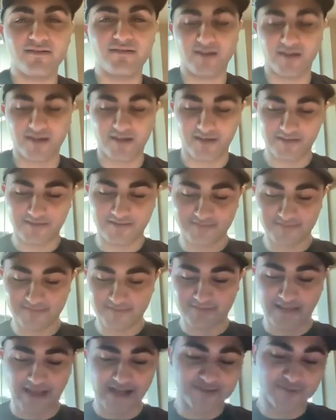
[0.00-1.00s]
Like
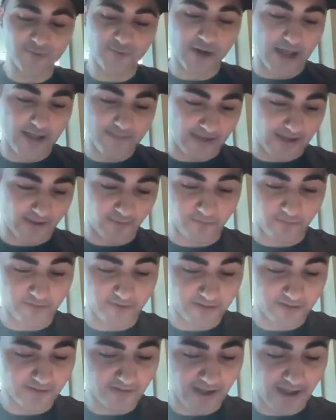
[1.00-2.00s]
that's where I'm at with
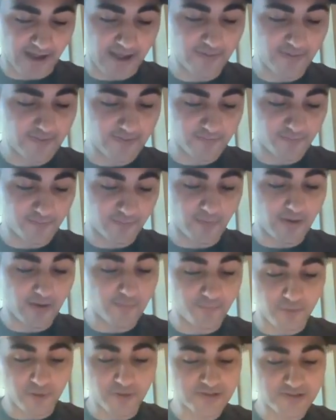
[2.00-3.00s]
it. I
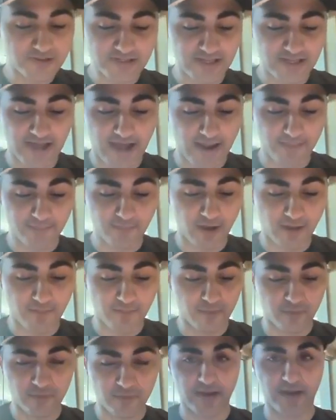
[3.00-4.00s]
personally, I'm
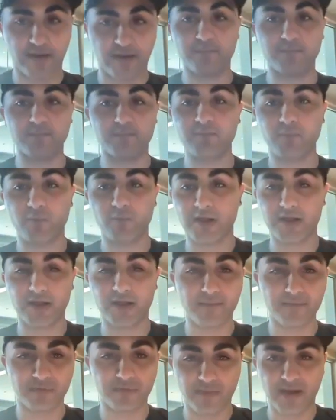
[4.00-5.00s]
not booing him when he
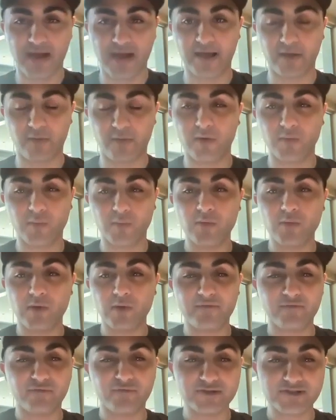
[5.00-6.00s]
comes back. When we
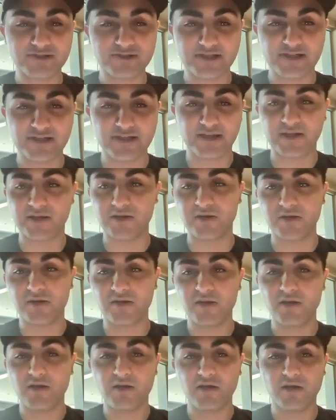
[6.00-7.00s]
referenced it
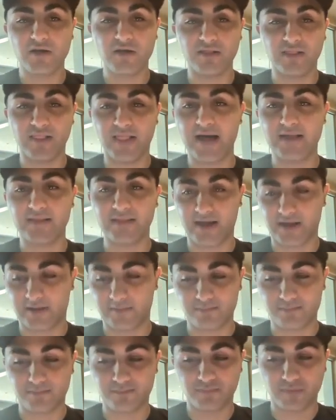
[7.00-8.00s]
in
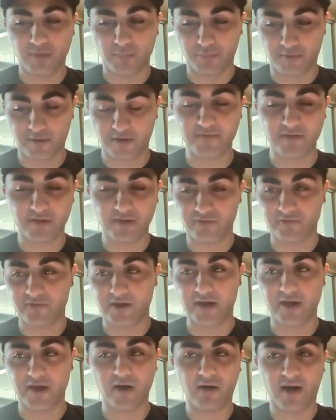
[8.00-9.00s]
like the previous
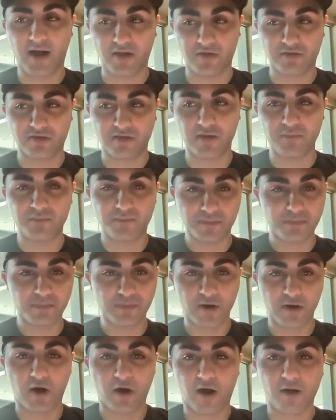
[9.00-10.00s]
video, I said,
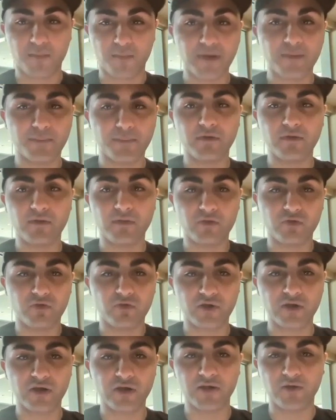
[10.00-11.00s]
there are people in the
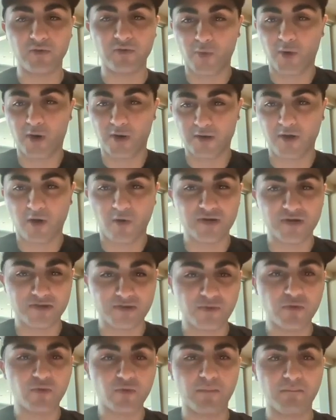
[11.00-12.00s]
city who are going
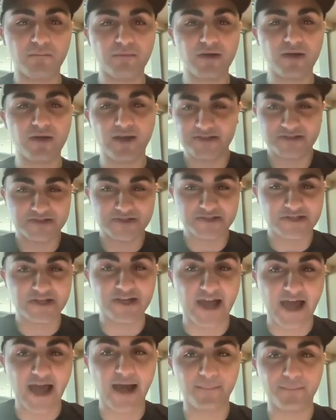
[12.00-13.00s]
to boo him. It's just
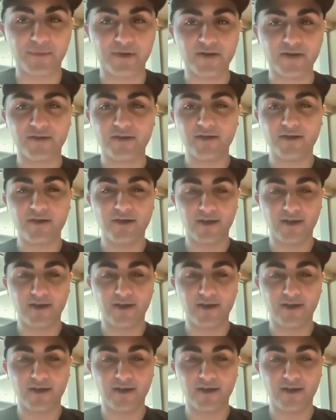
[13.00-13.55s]
going to happen.